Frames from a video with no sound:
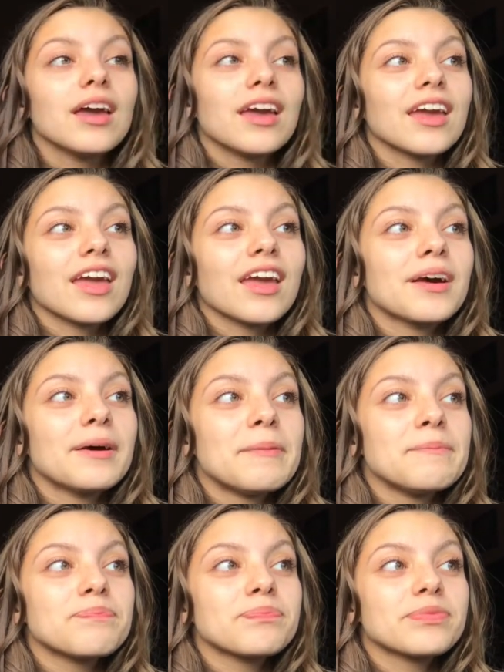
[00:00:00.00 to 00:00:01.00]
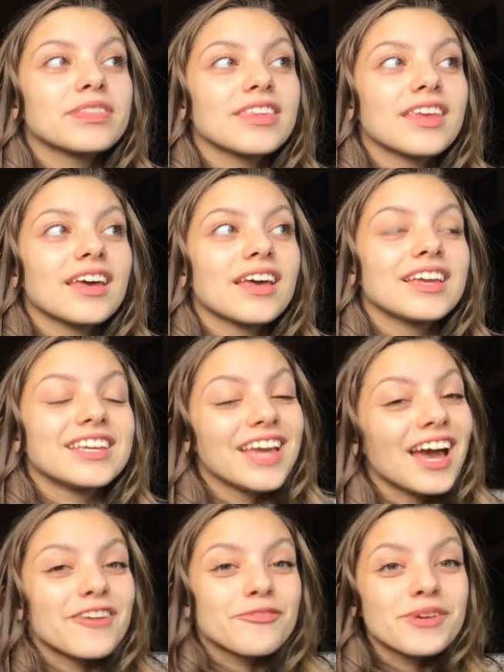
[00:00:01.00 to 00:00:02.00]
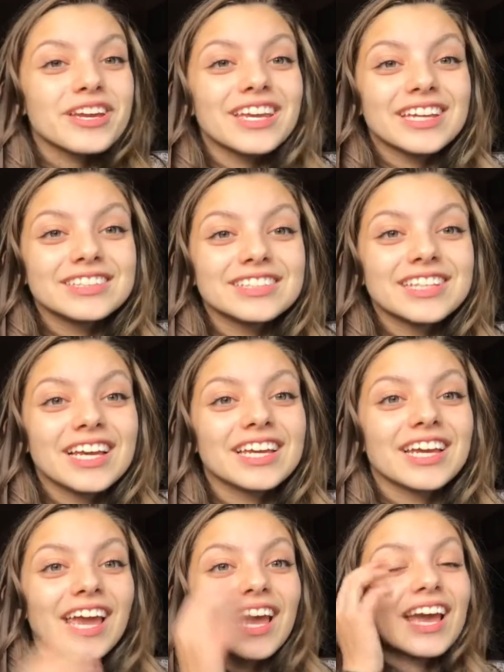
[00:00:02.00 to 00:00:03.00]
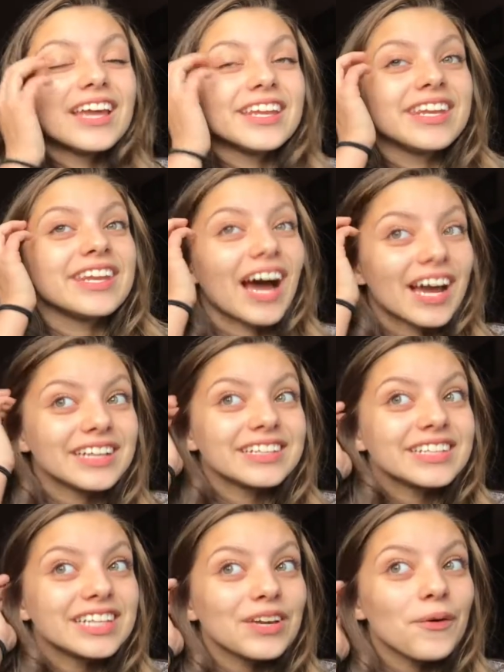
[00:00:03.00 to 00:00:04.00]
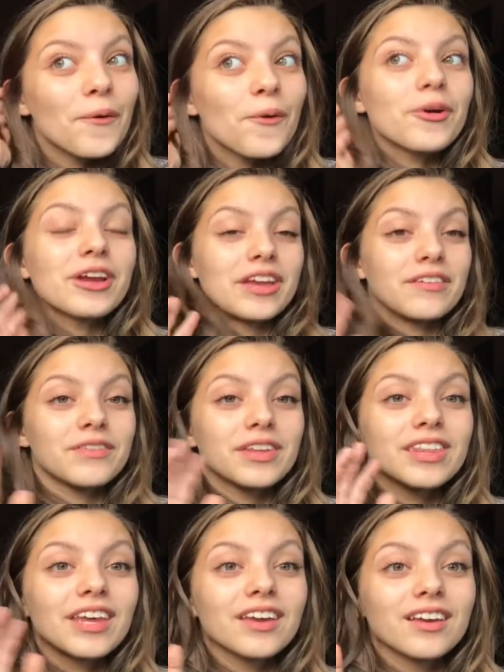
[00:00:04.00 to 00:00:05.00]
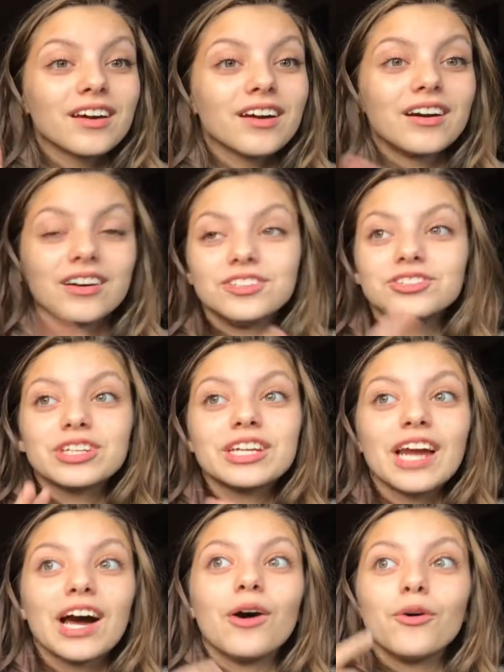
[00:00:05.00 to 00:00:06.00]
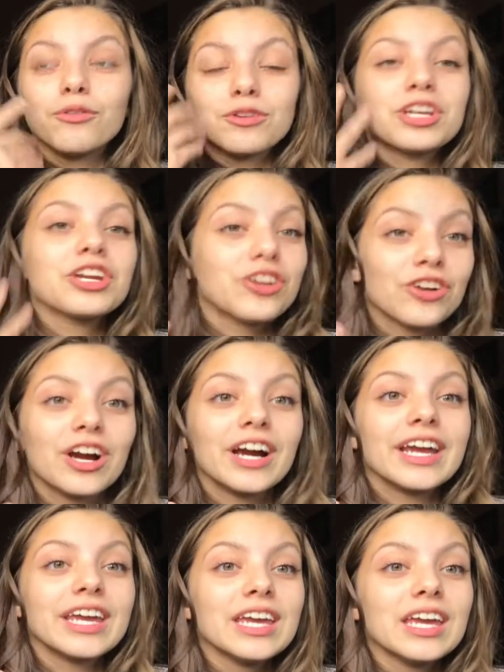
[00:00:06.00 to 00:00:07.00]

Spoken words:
And yeah, if we can get to like 90 or even like 100, I'll freaking cry,